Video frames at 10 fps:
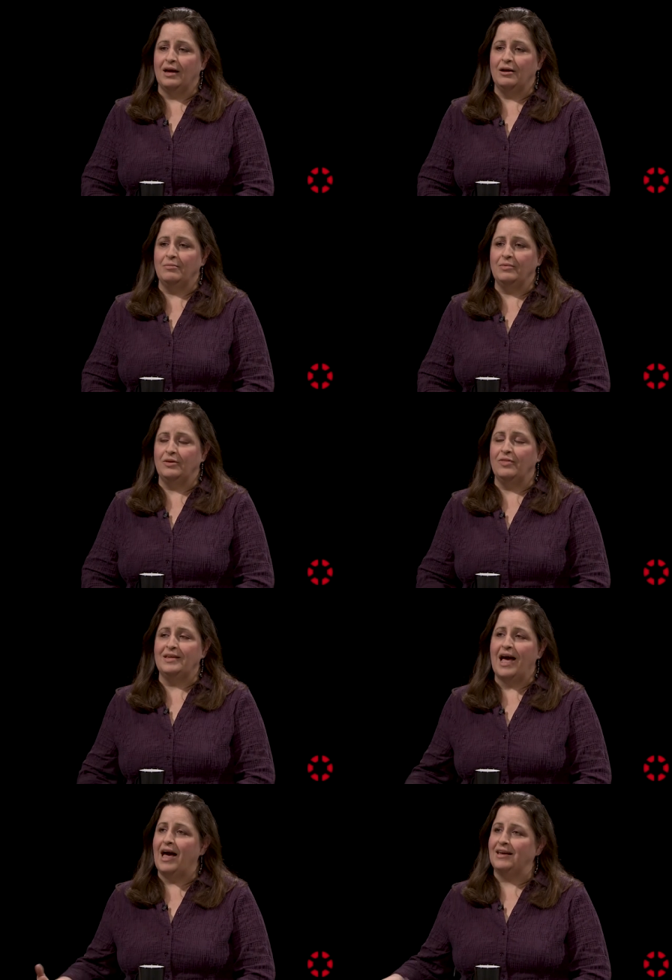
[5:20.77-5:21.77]
um, you know, the
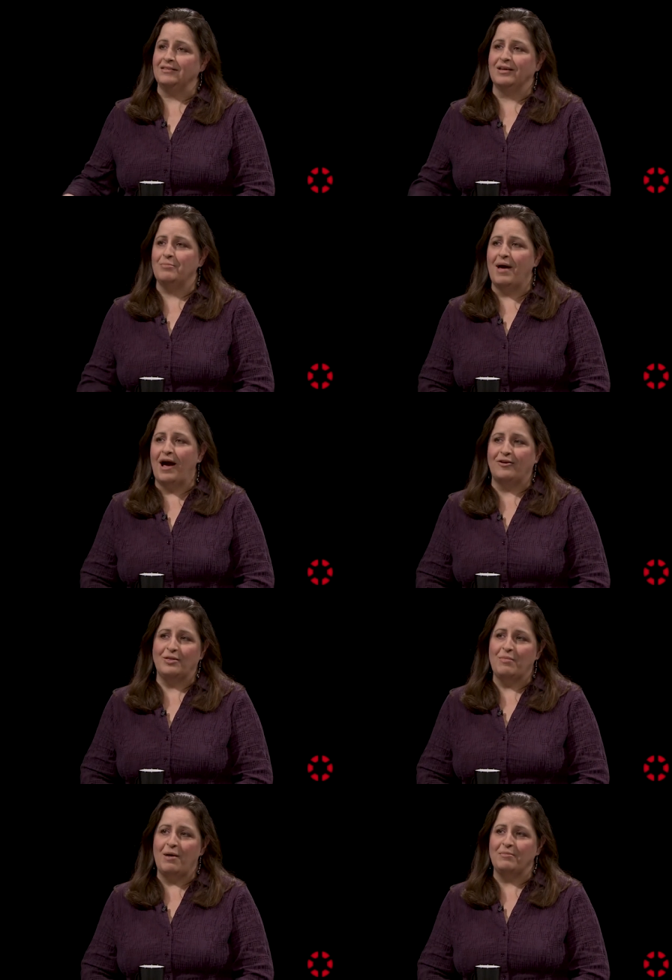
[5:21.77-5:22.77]
dad has come back or
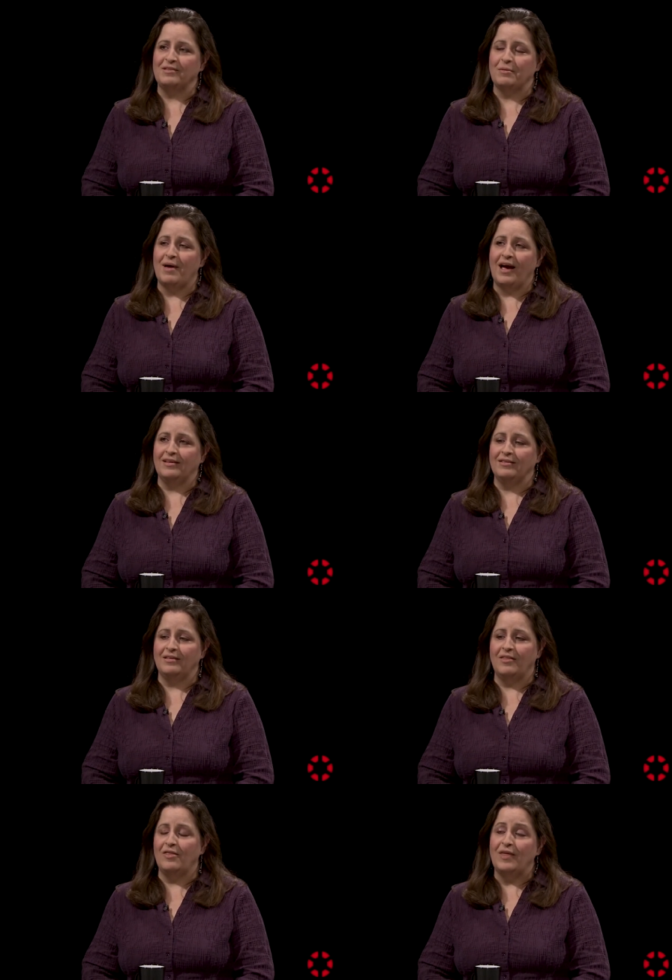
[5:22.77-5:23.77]
the mom has come back and
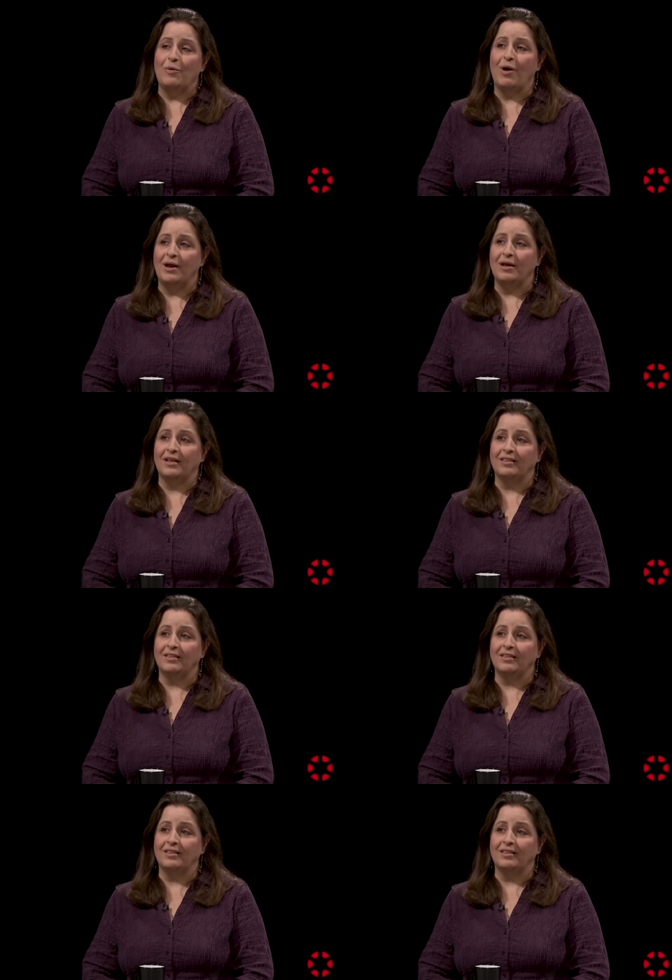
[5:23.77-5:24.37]
said that they want